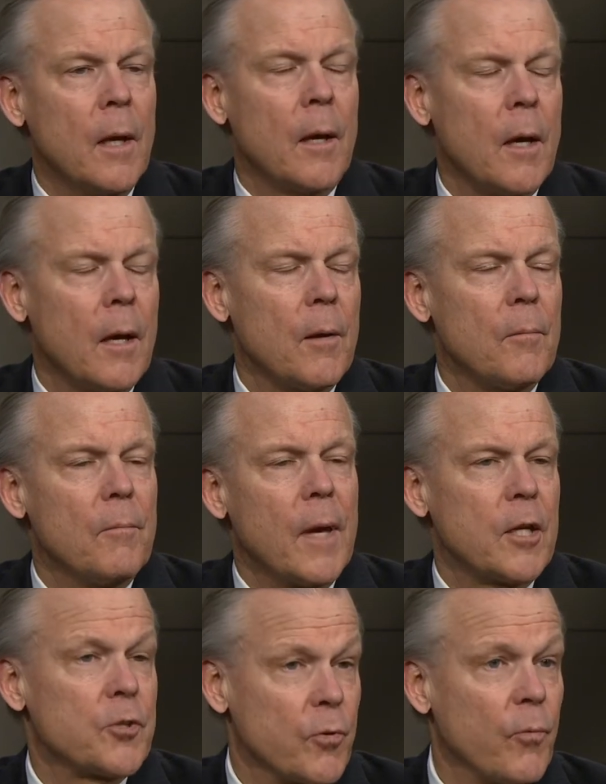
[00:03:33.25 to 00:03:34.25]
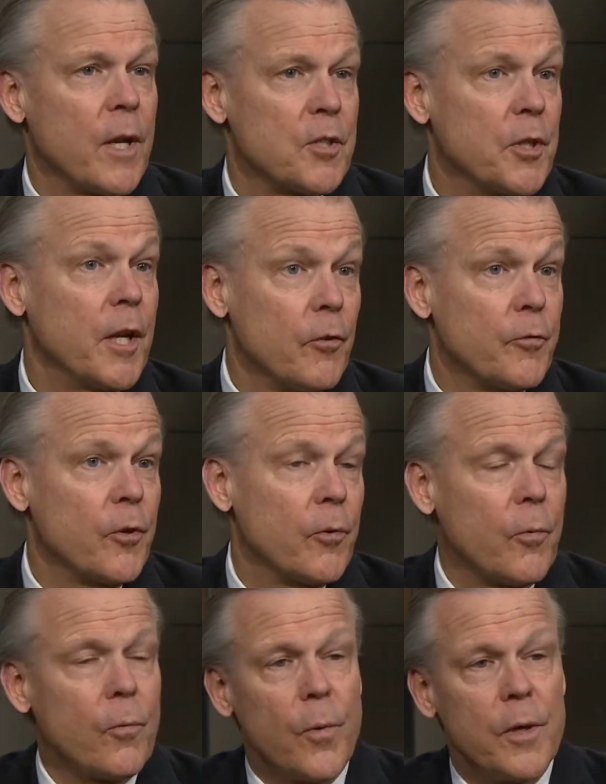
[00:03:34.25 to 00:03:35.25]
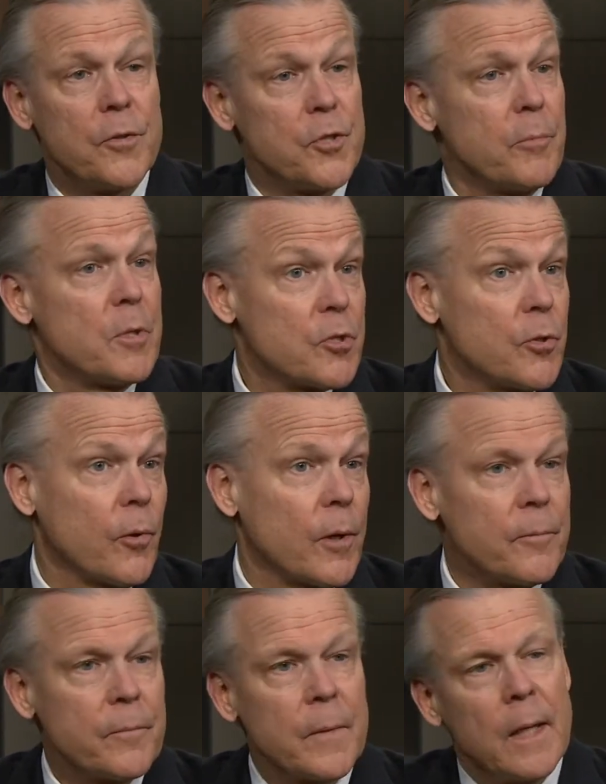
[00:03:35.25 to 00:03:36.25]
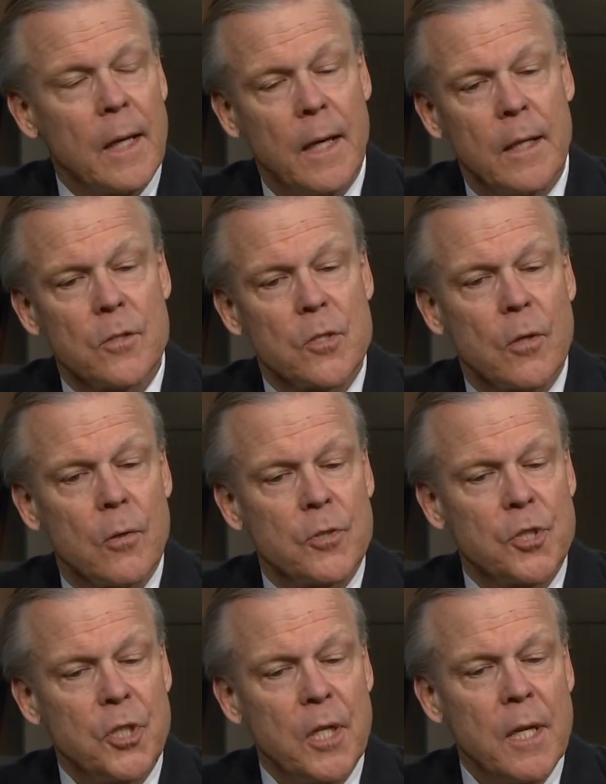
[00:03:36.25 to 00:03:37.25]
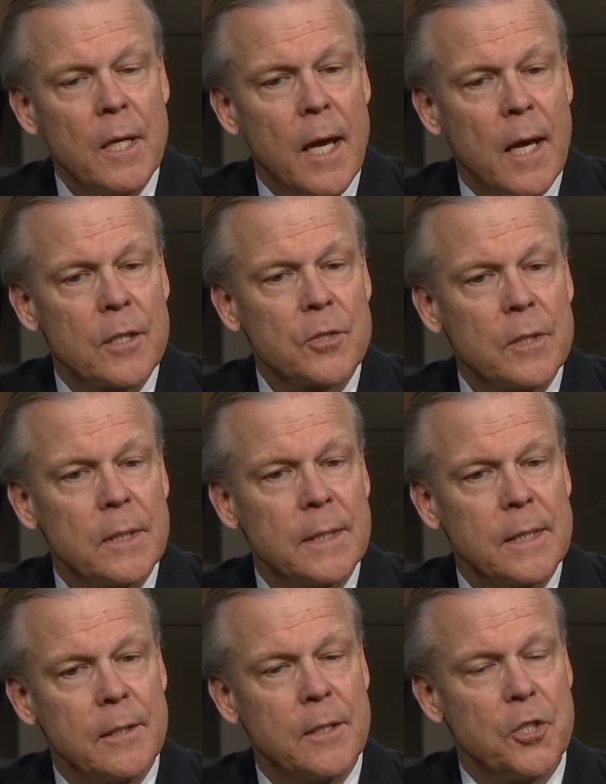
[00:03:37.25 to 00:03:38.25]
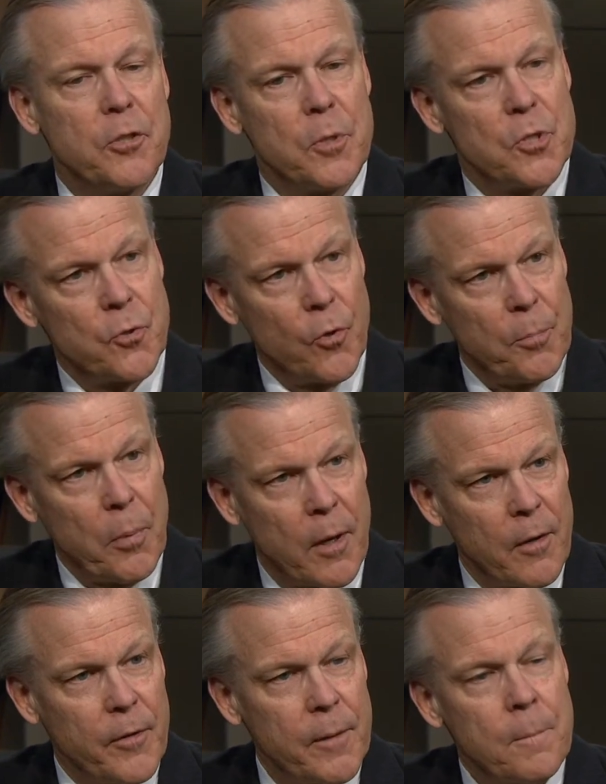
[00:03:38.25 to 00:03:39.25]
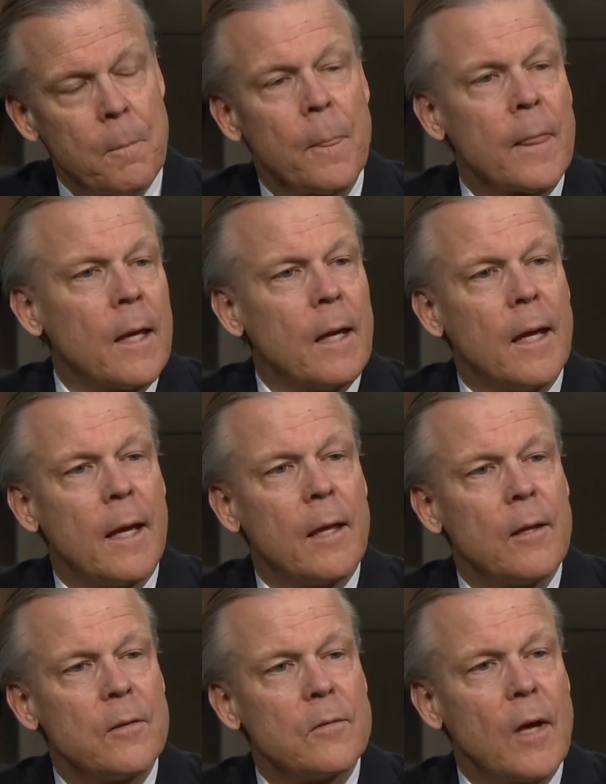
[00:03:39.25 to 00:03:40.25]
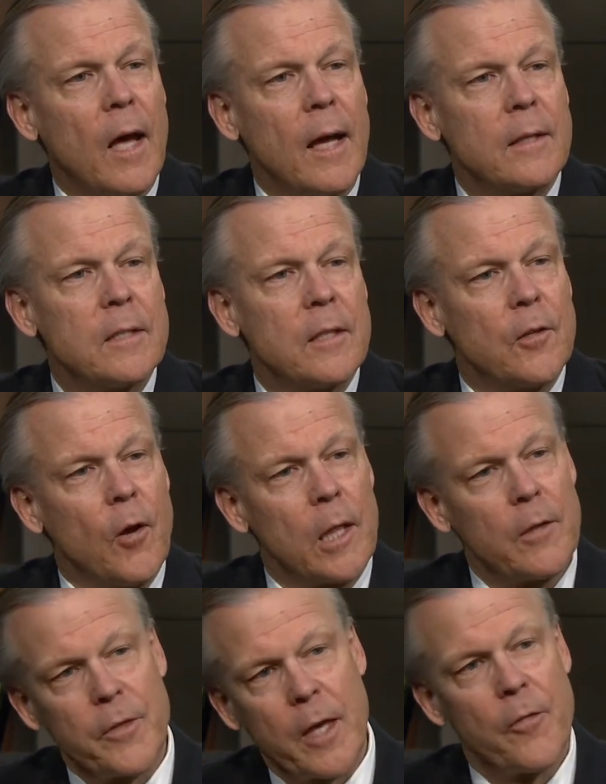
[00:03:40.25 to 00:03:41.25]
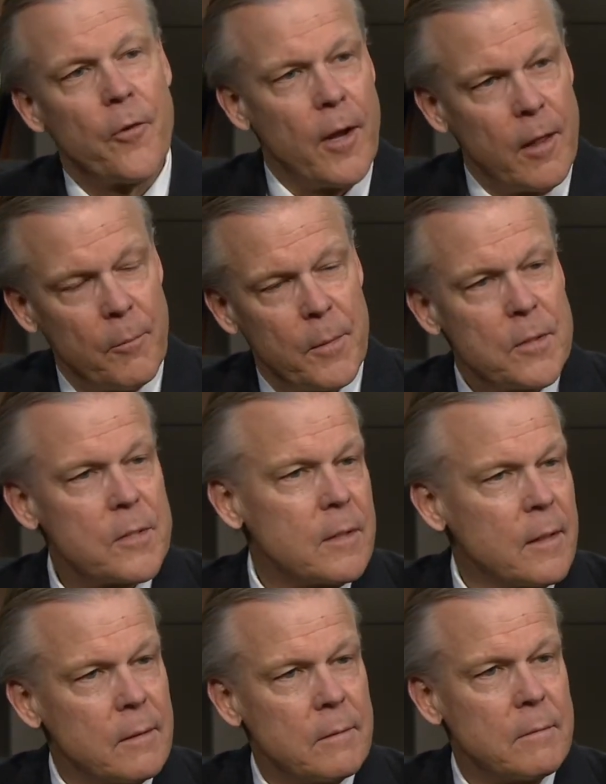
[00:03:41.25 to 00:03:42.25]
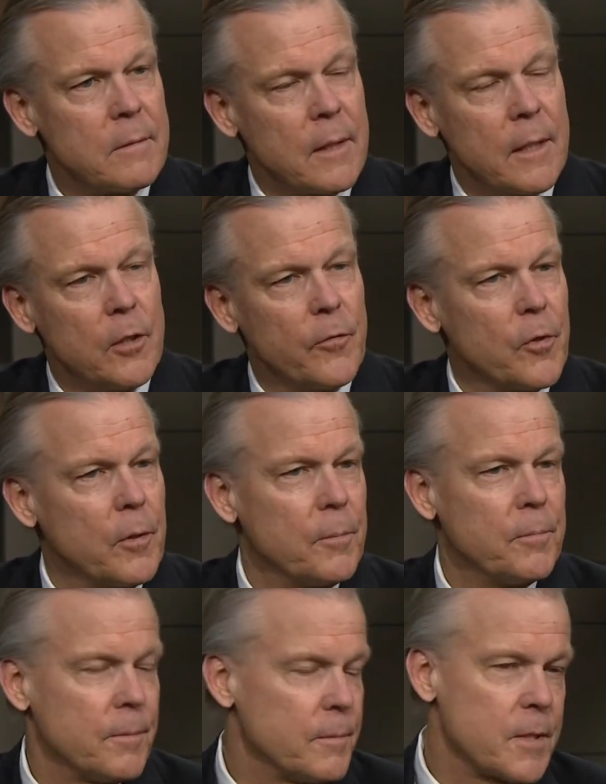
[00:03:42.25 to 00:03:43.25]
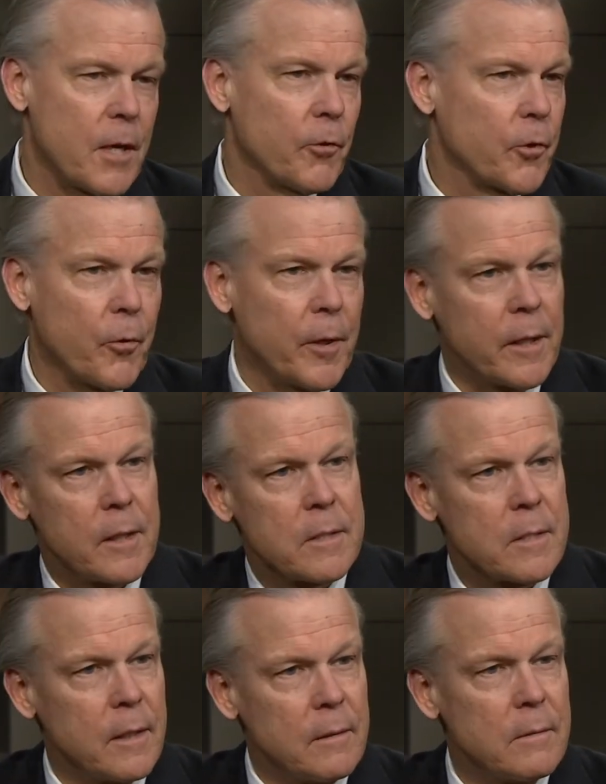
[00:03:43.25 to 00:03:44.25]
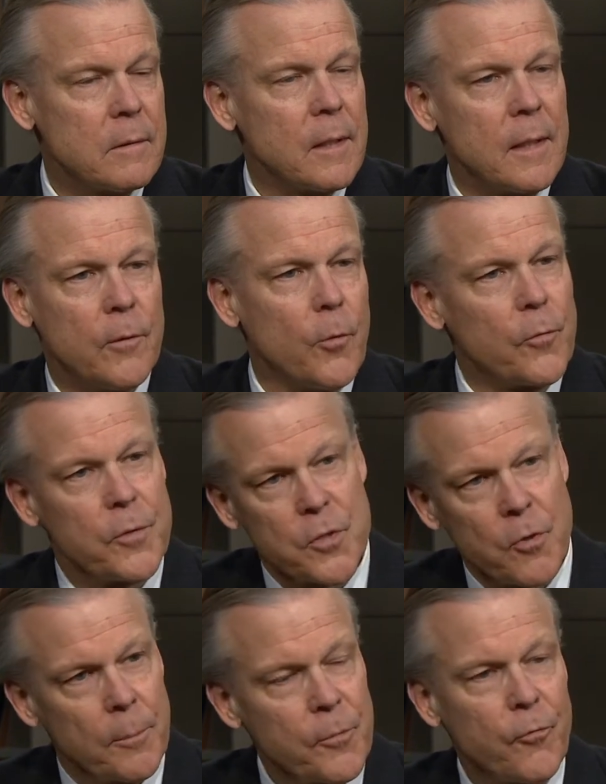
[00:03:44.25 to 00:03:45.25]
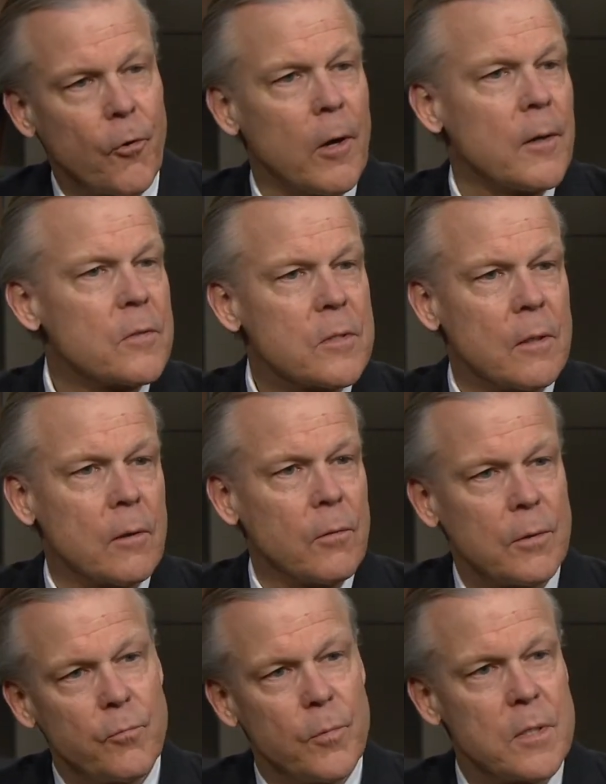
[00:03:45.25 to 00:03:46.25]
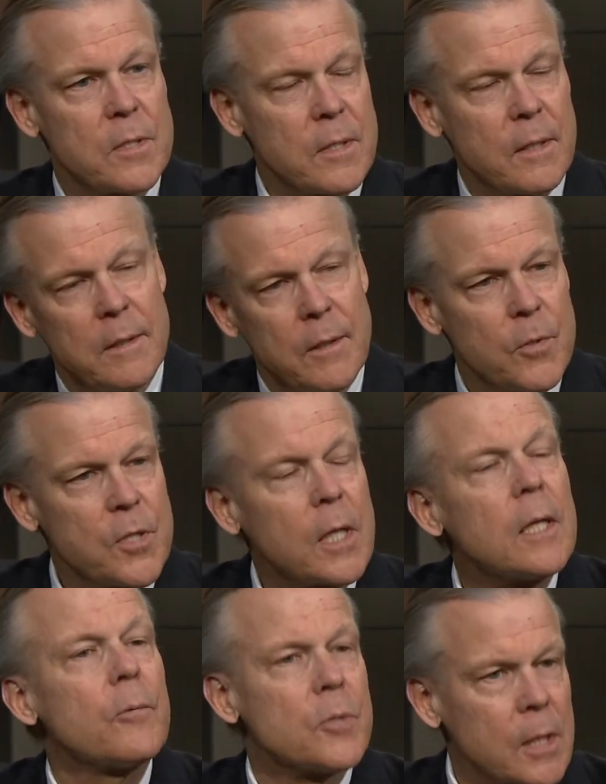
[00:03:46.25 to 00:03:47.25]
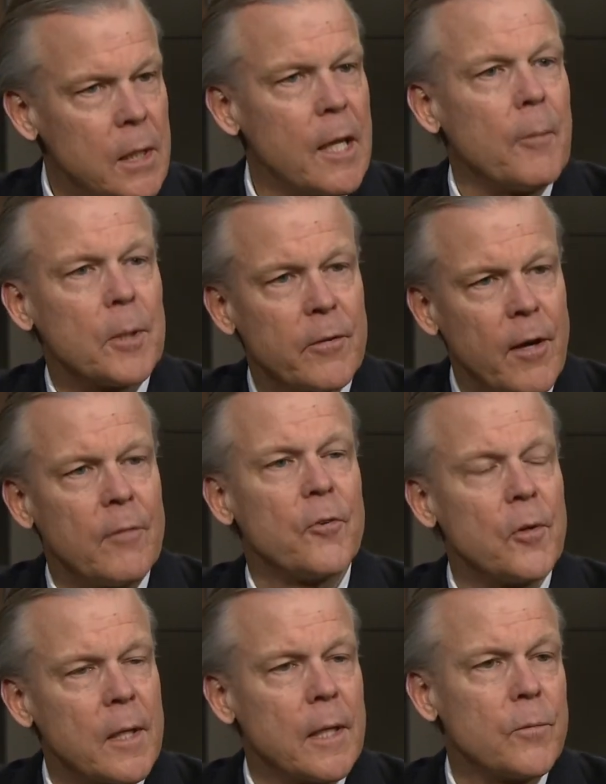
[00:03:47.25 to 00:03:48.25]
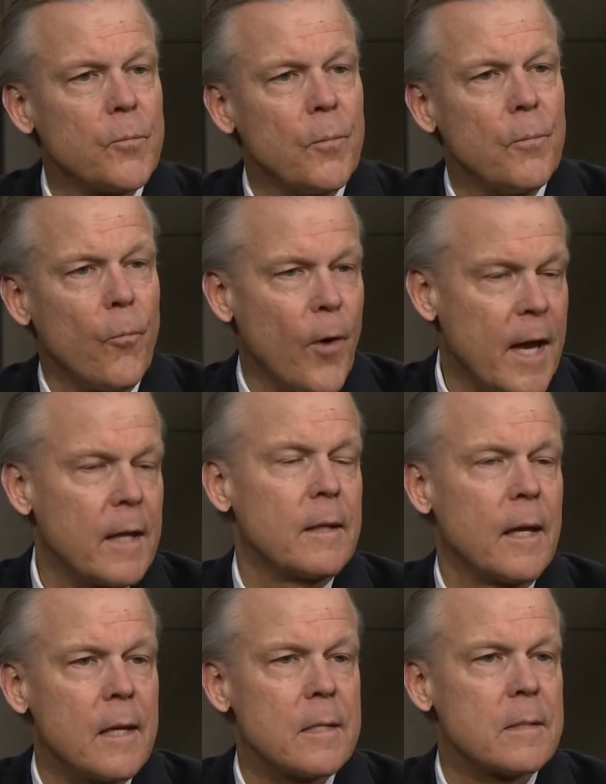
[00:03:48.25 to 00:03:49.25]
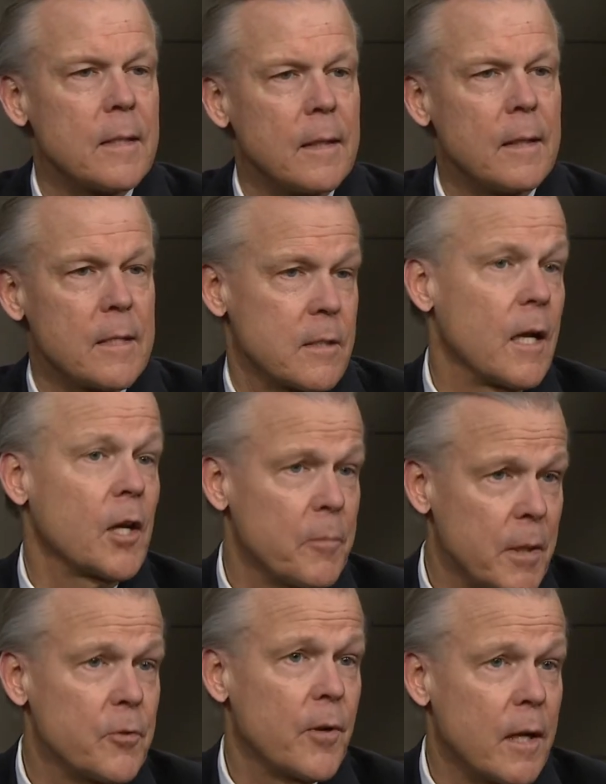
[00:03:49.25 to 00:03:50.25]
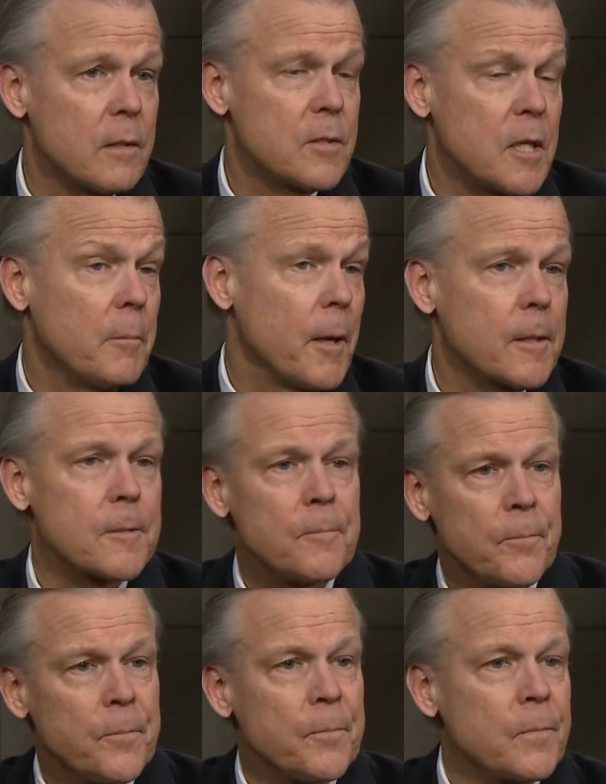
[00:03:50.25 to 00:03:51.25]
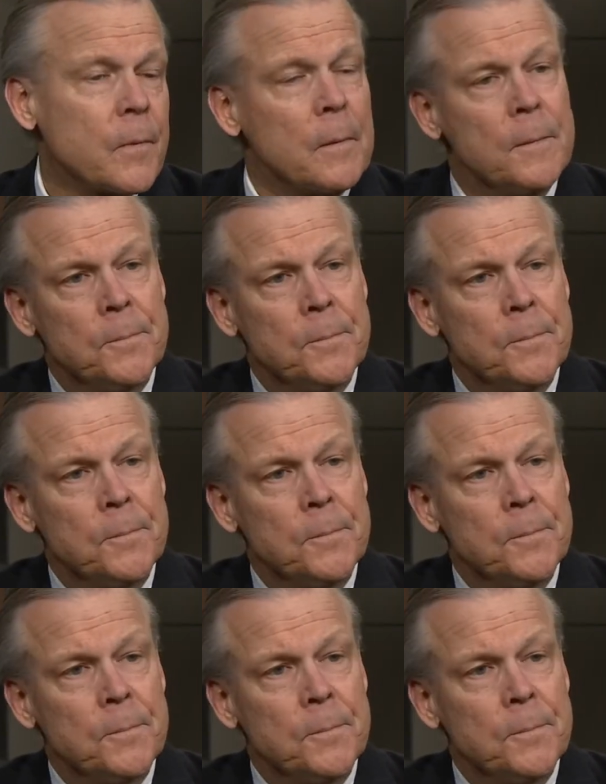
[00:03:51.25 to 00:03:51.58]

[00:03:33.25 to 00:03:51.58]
uh, managed to arrange an interview with Jimmy Stewart. And so she actually did the Jimmy Stewart part of it, and I did all of the other elements and uh, interviewed several critics and, uh, and wrote the script for it. So it was, a, it, was a, it was a collaborative effort. It ran as a, as a documentary on Cinemax. What